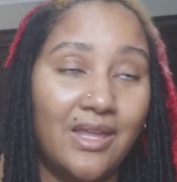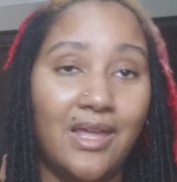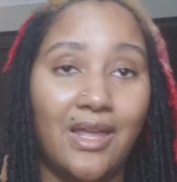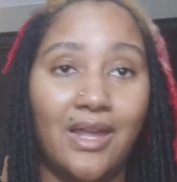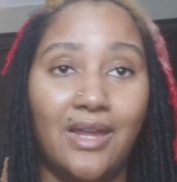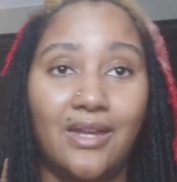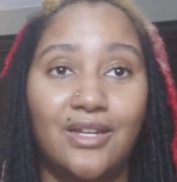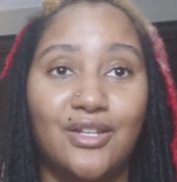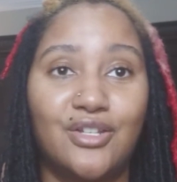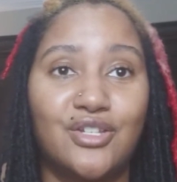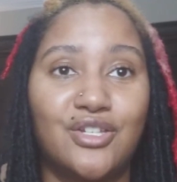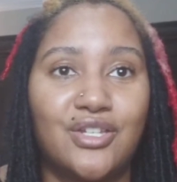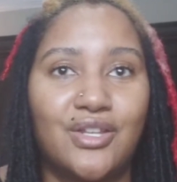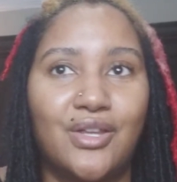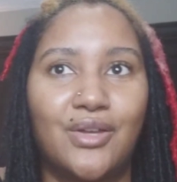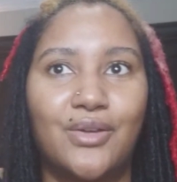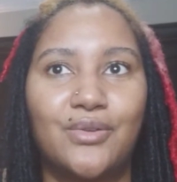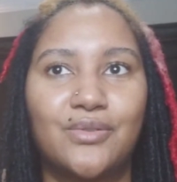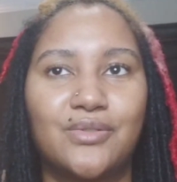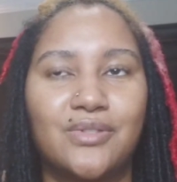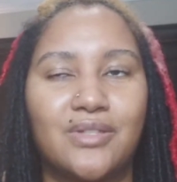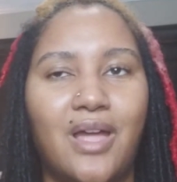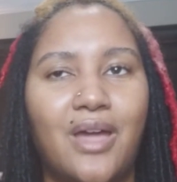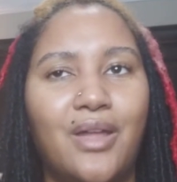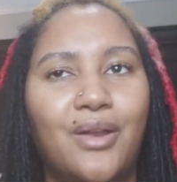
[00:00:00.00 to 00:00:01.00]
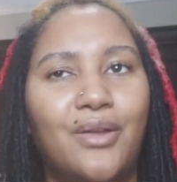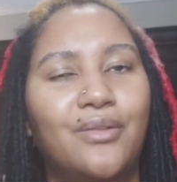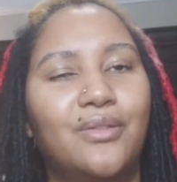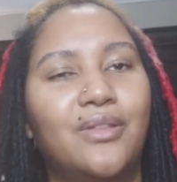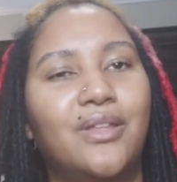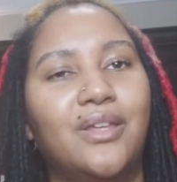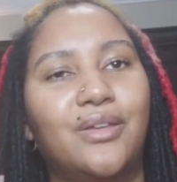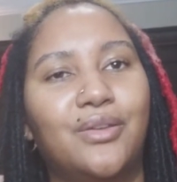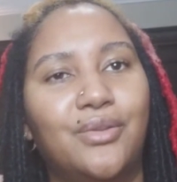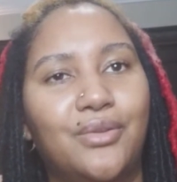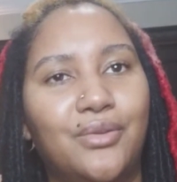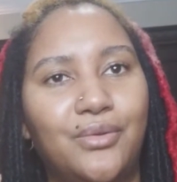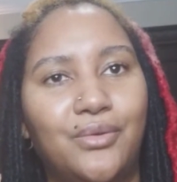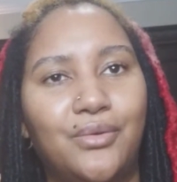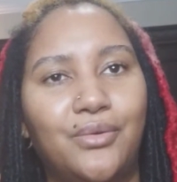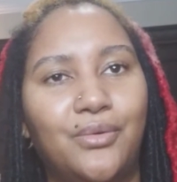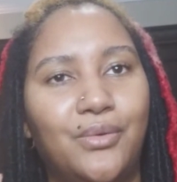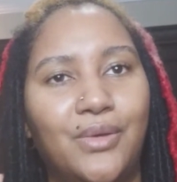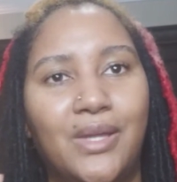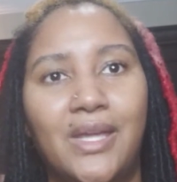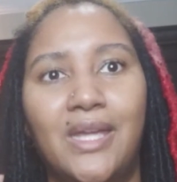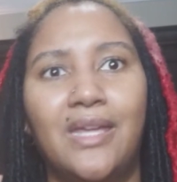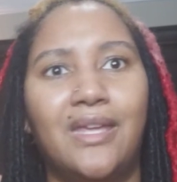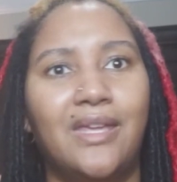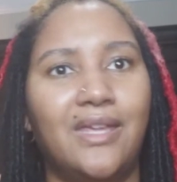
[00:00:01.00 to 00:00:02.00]
and it shows not only who
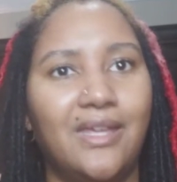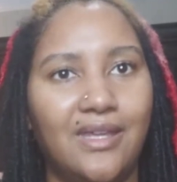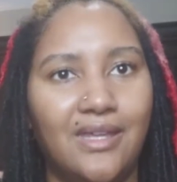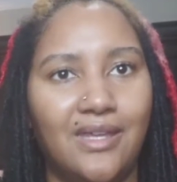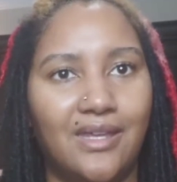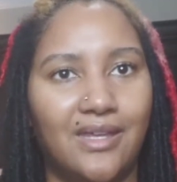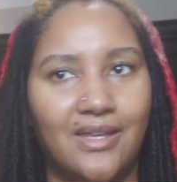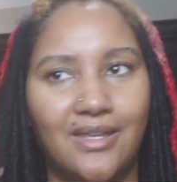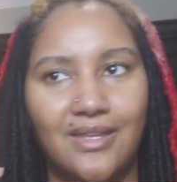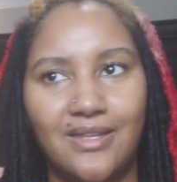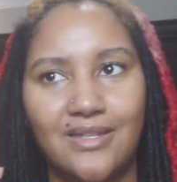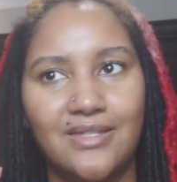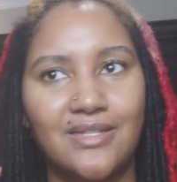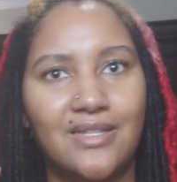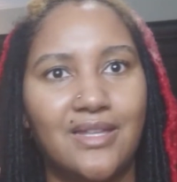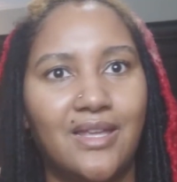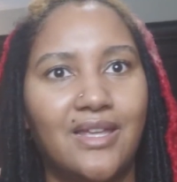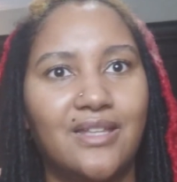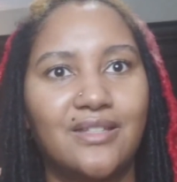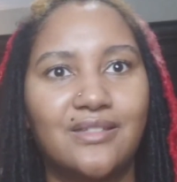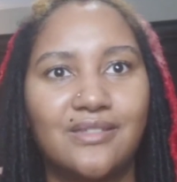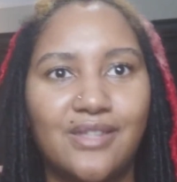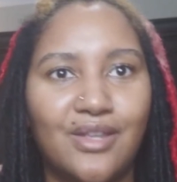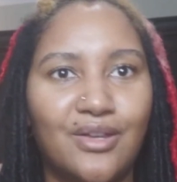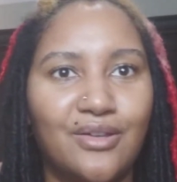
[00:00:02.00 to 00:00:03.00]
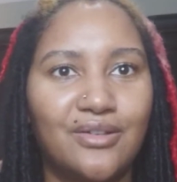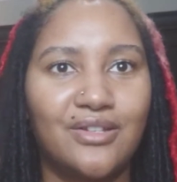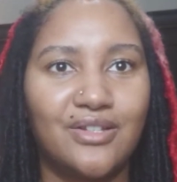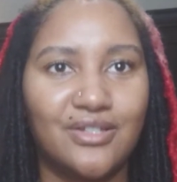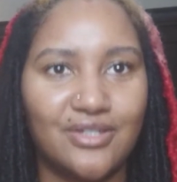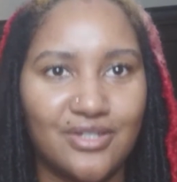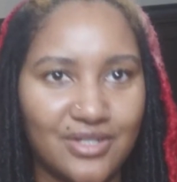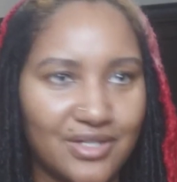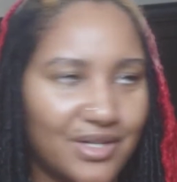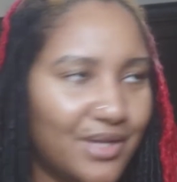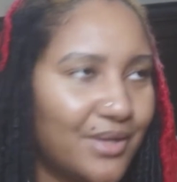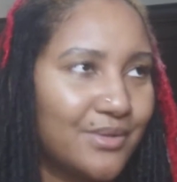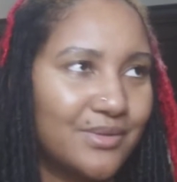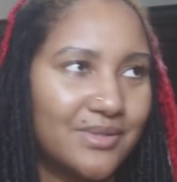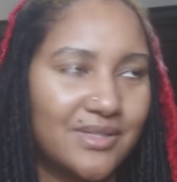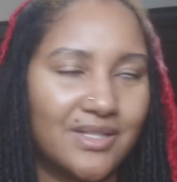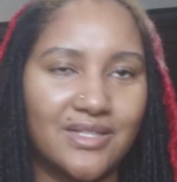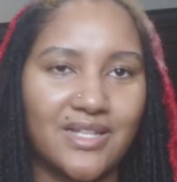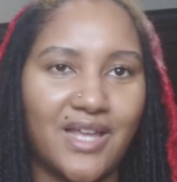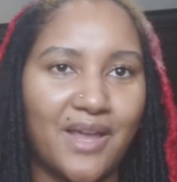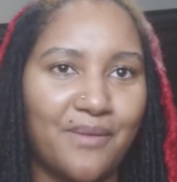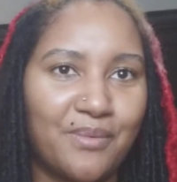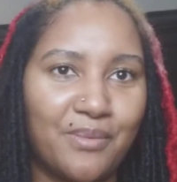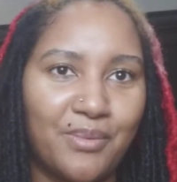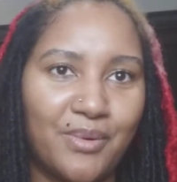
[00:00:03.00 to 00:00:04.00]
he is, it shows the
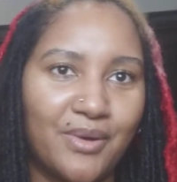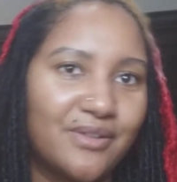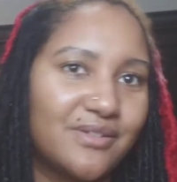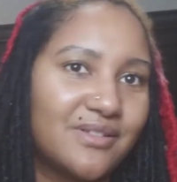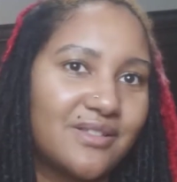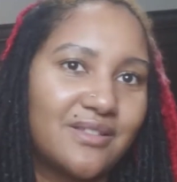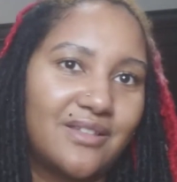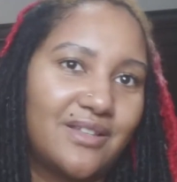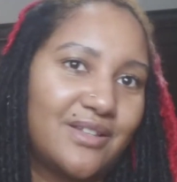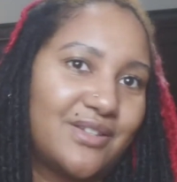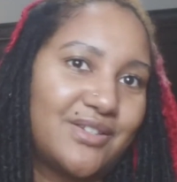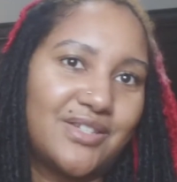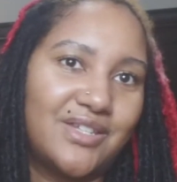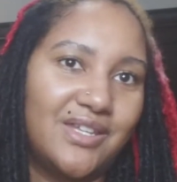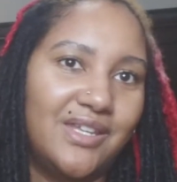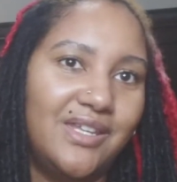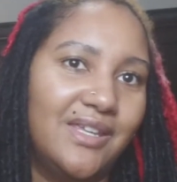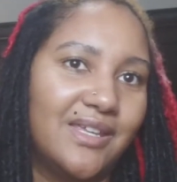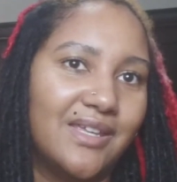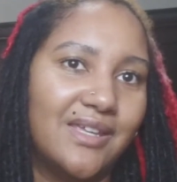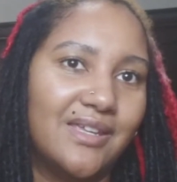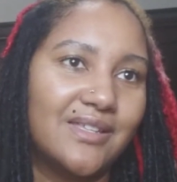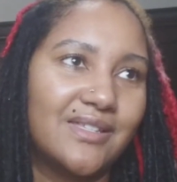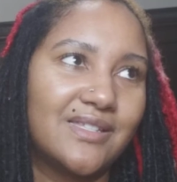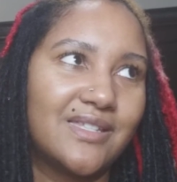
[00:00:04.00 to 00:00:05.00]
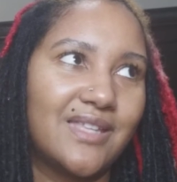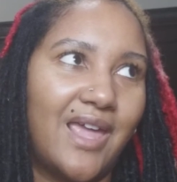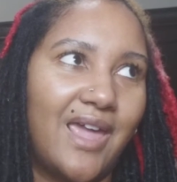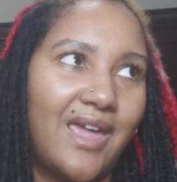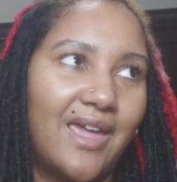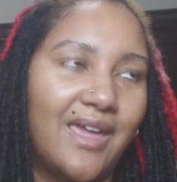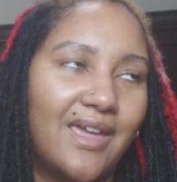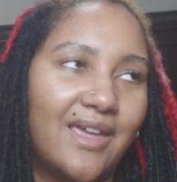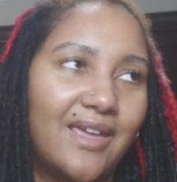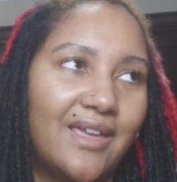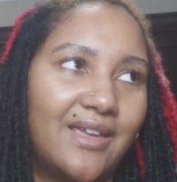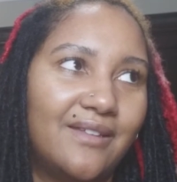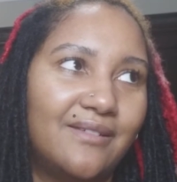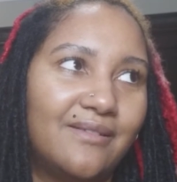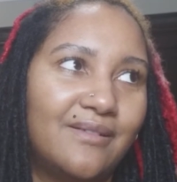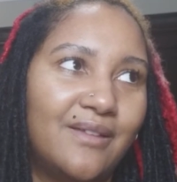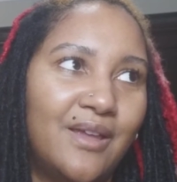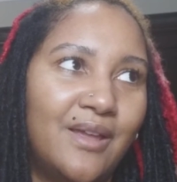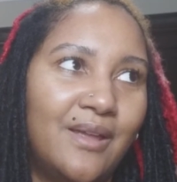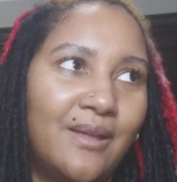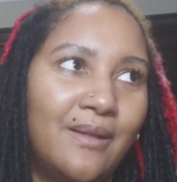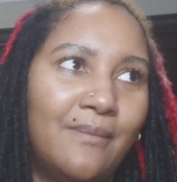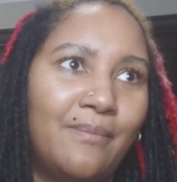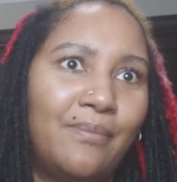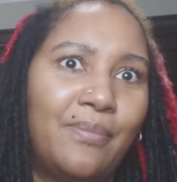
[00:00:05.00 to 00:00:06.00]
type of person that she is. And
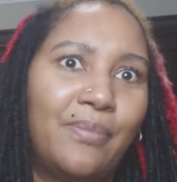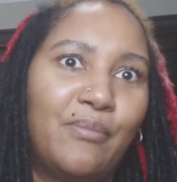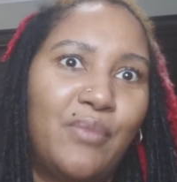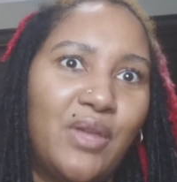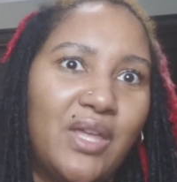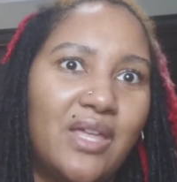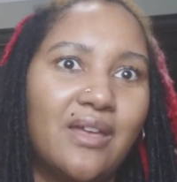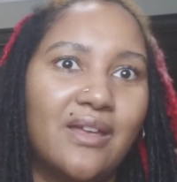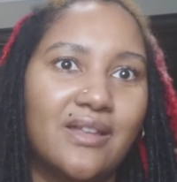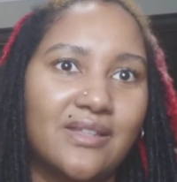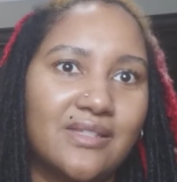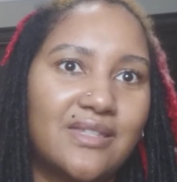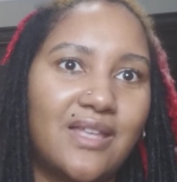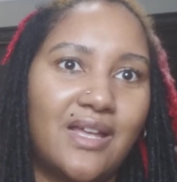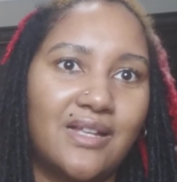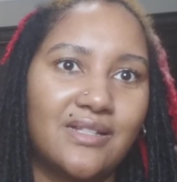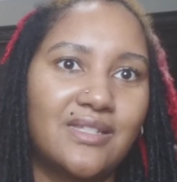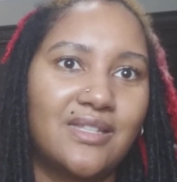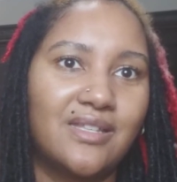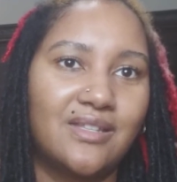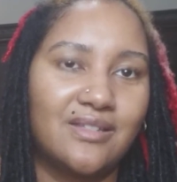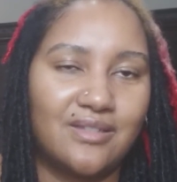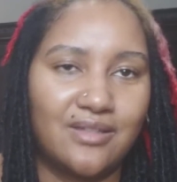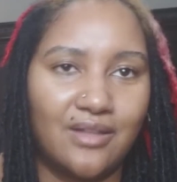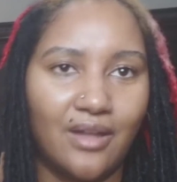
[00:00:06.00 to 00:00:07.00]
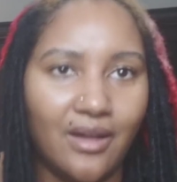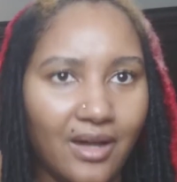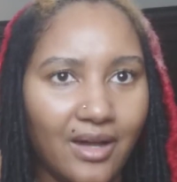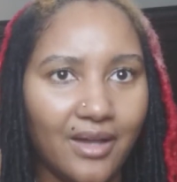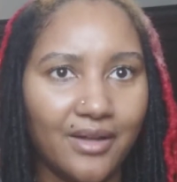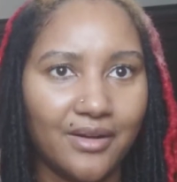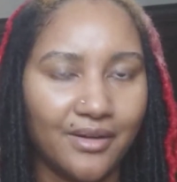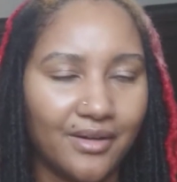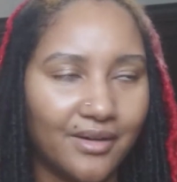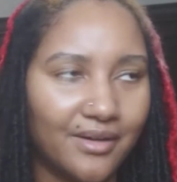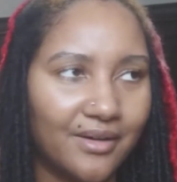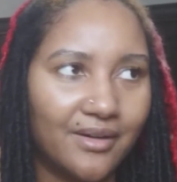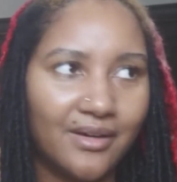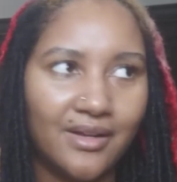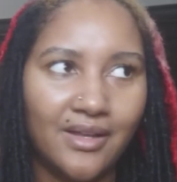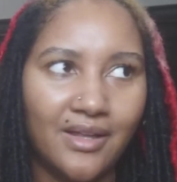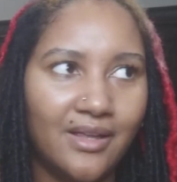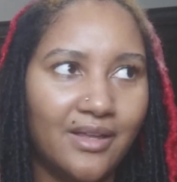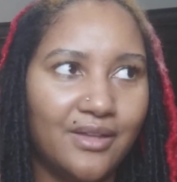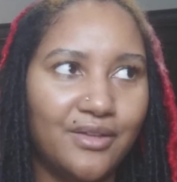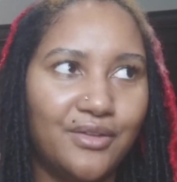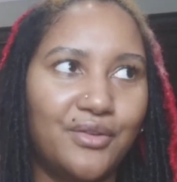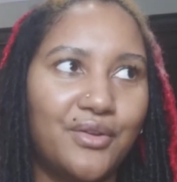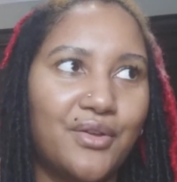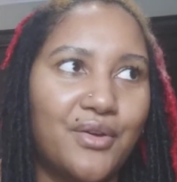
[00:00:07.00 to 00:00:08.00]
because that's his daughter,
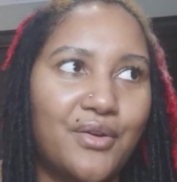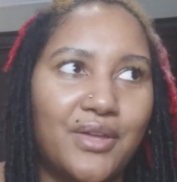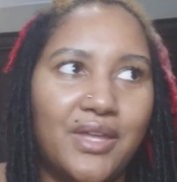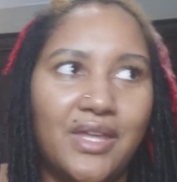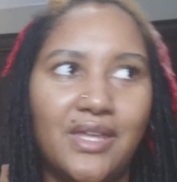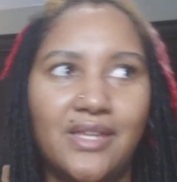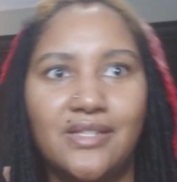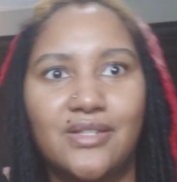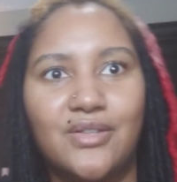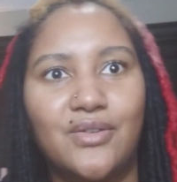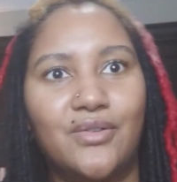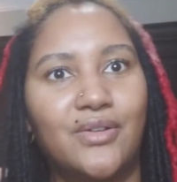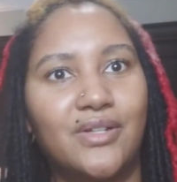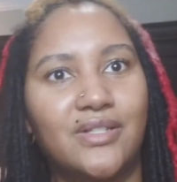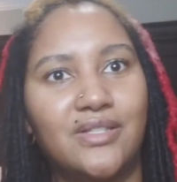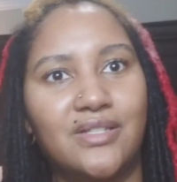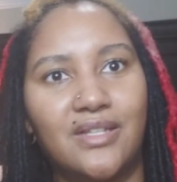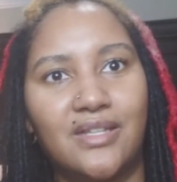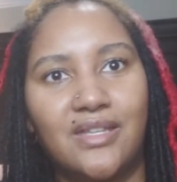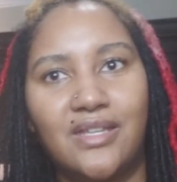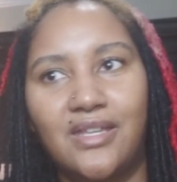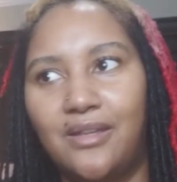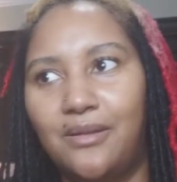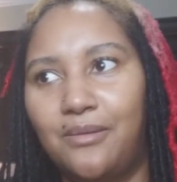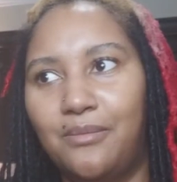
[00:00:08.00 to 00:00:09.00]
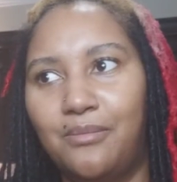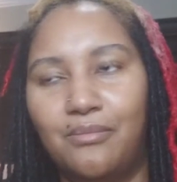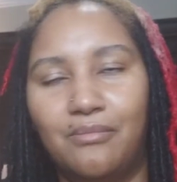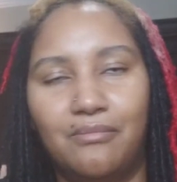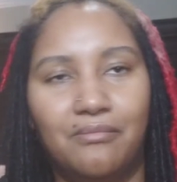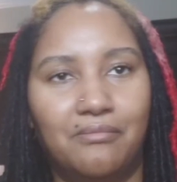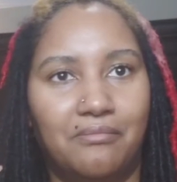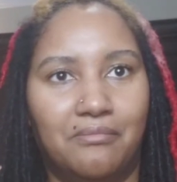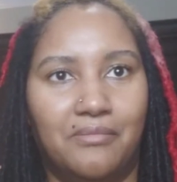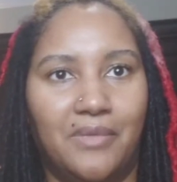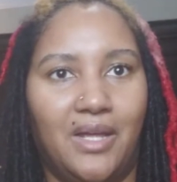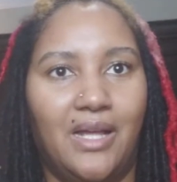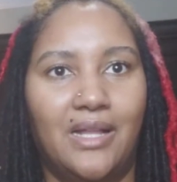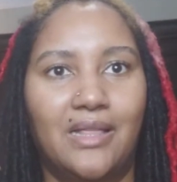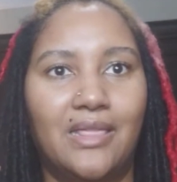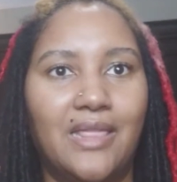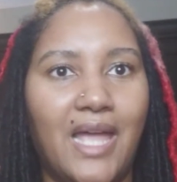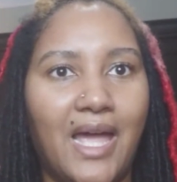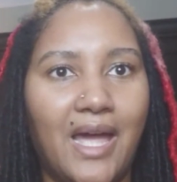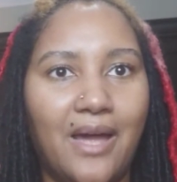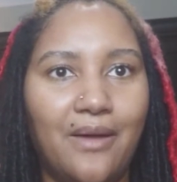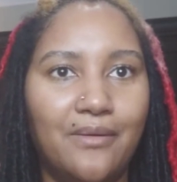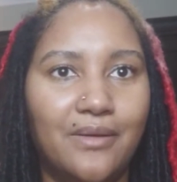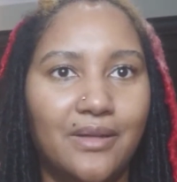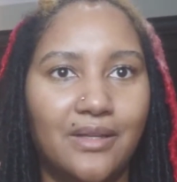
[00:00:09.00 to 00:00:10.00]
he's going to keep
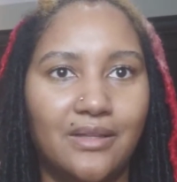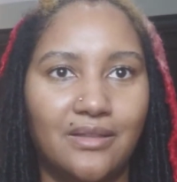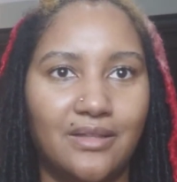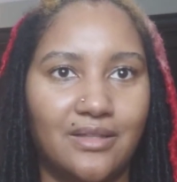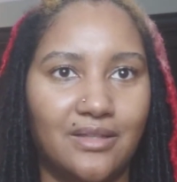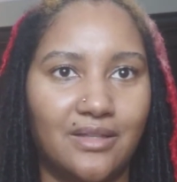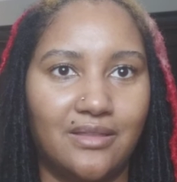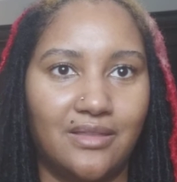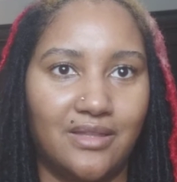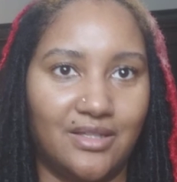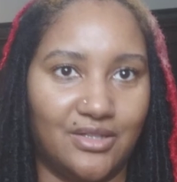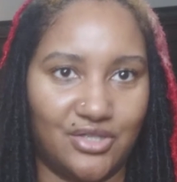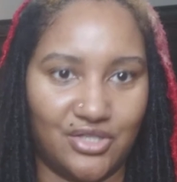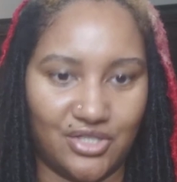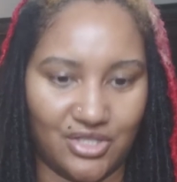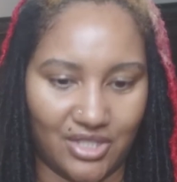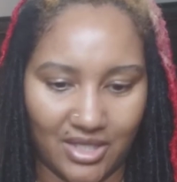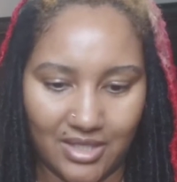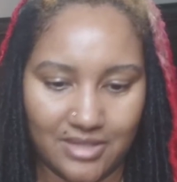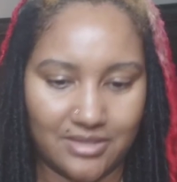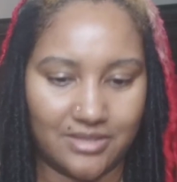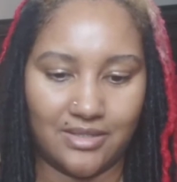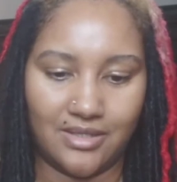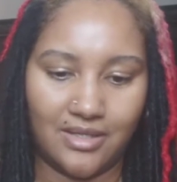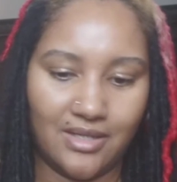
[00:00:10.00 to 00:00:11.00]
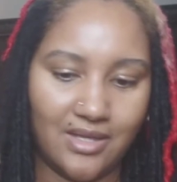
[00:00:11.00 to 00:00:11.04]
allowing the shit.